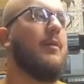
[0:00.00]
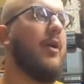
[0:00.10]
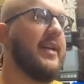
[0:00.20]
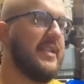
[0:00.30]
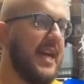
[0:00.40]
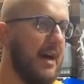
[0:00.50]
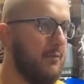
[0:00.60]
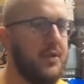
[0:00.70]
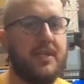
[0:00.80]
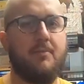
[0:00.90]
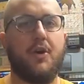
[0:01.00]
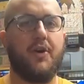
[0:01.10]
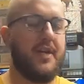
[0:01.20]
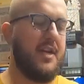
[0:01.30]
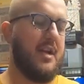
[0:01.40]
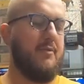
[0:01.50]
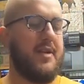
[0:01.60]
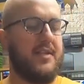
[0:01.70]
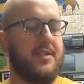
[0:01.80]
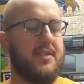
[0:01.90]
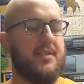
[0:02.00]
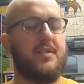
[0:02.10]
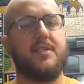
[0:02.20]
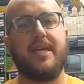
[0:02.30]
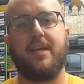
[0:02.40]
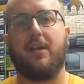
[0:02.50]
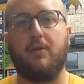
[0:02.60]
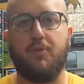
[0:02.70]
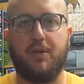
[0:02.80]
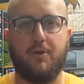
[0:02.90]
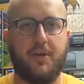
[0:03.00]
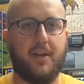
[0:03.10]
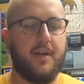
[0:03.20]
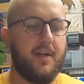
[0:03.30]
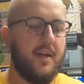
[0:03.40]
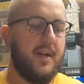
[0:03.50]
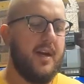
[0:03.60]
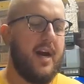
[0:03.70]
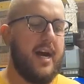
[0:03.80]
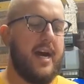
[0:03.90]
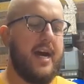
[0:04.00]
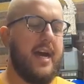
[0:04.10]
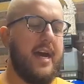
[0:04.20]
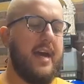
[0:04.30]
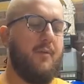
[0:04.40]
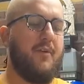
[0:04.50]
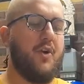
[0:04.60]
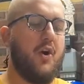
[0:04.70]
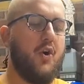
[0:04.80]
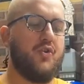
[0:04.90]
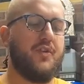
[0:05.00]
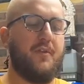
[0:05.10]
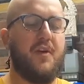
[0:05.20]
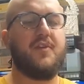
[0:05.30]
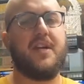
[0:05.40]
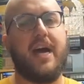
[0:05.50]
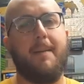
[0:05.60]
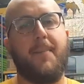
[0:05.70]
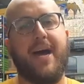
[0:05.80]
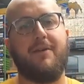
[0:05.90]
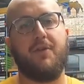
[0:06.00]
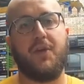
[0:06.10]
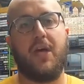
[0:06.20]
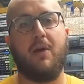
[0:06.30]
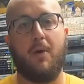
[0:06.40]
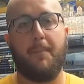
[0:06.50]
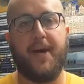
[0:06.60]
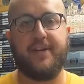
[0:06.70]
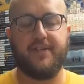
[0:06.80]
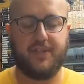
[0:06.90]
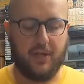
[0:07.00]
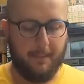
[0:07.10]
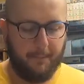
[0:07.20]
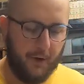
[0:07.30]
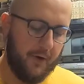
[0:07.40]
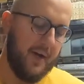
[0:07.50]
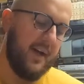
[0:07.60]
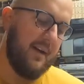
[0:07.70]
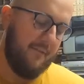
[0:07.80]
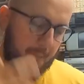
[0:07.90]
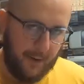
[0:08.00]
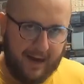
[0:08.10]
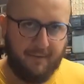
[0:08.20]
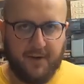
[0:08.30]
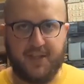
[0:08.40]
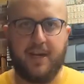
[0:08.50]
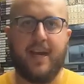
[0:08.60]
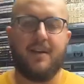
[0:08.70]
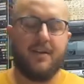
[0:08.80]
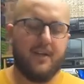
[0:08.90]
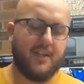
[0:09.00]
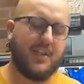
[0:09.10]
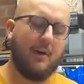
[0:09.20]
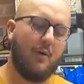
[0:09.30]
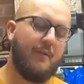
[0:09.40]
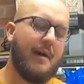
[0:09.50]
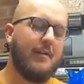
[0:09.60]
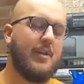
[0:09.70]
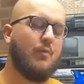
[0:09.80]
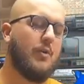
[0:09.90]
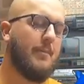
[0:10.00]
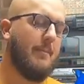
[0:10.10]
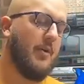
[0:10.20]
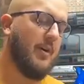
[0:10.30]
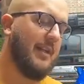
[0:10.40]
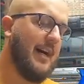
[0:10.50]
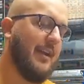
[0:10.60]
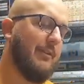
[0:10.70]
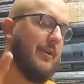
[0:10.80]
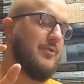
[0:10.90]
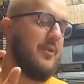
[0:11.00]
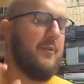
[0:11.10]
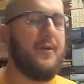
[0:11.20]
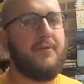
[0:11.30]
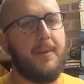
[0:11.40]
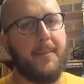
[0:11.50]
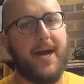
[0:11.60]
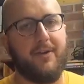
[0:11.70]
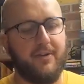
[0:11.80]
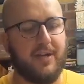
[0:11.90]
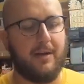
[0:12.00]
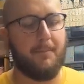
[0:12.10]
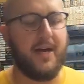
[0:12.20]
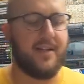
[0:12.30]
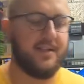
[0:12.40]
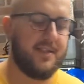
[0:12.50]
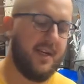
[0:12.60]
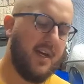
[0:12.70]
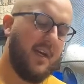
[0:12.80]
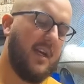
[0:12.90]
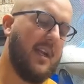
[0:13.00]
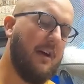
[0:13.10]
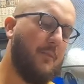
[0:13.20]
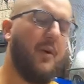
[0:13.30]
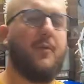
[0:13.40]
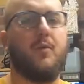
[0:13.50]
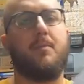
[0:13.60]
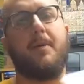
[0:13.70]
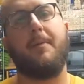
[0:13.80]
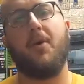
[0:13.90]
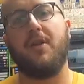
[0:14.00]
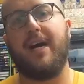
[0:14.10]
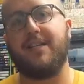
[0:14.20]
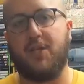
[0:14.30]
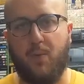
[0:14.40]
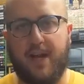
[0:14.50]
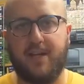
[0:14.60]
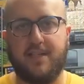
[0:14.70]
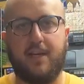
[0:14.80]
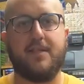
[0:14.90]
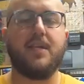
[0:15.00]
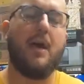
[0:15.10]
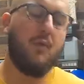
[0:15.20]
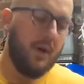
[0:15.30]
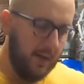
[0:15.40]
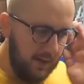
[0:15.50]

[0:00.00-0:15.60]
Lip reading: what is now Monday morning, you know, it's 10 o'clock Monday morning. We've got £159.31. But if you put everything in, the total value would be more like £350.10, you know, and profit would be more like £280. So,